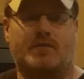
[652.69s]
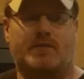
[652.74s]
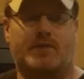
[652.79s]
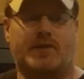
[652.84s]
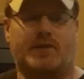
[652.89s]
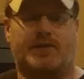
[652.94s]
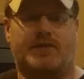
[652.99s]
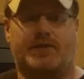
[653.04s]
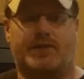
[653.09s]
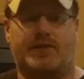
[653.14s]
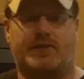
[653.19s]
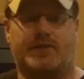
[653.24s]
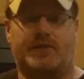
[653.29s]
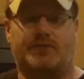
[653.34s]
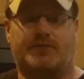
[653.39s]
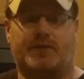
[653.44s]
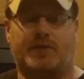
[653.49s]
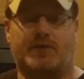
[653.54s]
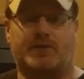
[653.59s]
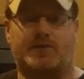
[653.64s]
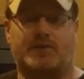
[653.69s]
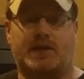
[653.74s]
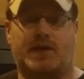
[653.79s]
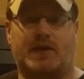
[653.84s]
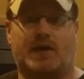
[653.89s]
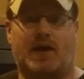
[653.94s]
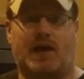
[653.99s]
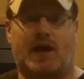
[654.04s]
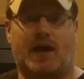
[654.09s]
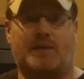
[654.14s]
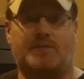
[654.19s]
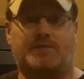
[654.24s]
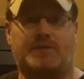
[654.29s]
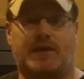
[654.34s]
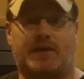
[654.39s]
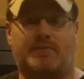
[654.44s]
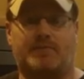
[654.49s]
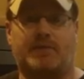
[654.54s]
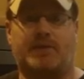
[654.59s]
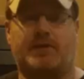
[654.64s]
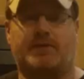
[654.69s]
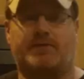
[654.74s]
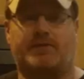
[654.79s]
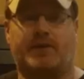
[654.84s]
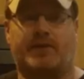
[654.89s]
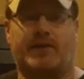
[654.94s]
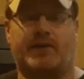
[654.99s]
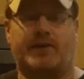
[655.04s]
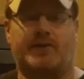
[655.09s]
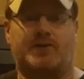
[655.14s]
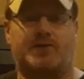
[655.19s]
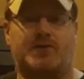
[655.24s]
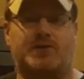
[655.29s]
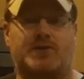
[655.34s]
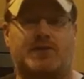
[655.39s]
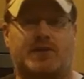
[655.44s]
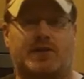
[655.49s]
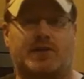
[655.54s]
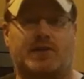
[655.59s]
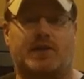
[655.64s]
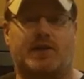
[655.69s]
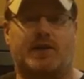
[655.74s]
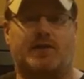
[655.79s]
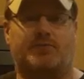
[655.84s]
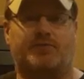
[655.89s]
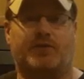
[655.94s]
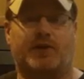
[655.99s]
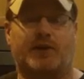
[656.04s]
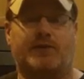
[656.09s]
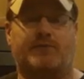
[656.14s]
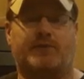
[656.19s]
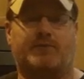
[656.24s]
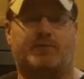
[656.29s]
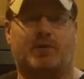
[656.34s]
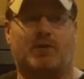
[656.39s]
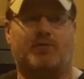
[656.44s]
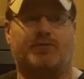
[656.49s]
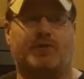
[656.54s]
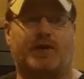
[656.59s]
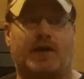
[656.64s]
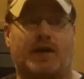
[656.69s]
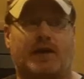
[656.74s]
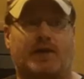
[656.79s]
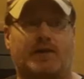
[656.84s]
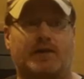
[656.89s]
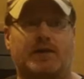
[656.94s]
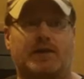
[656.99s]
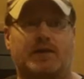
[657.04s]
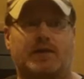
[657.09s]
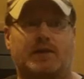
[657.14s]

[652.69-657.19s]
the different hops ought to be a very interesting flavor profile.